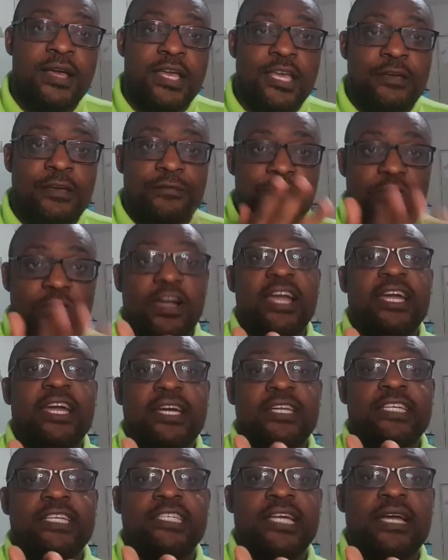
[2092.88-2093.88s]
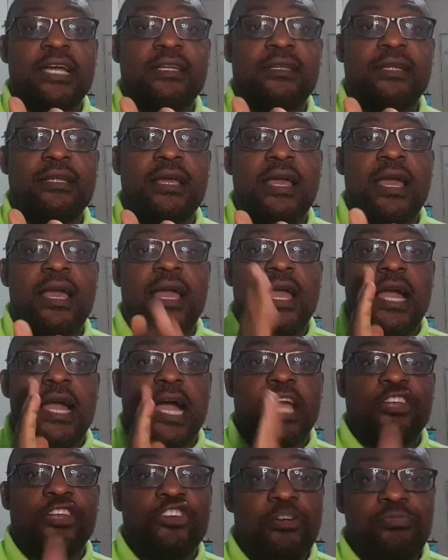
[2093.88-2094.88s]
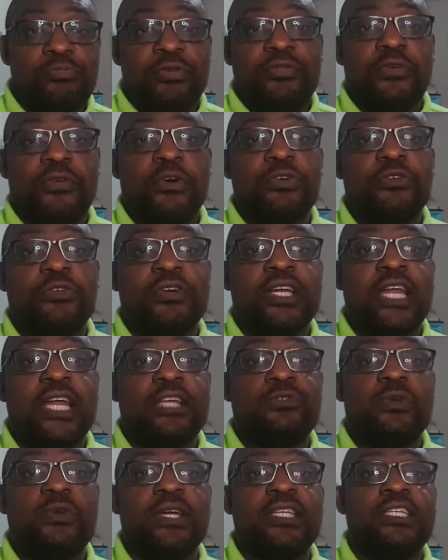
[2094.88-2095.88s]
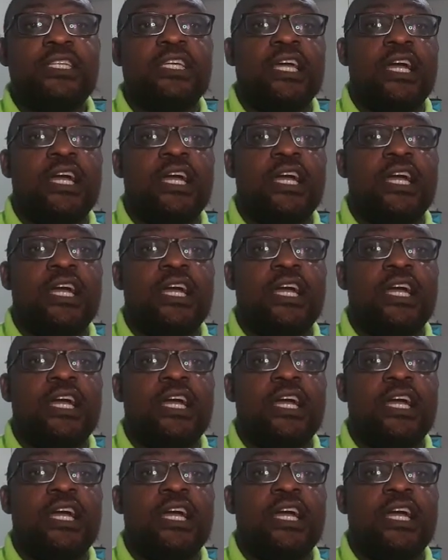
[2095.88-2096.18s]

If you are a Christian, I know before you graduate,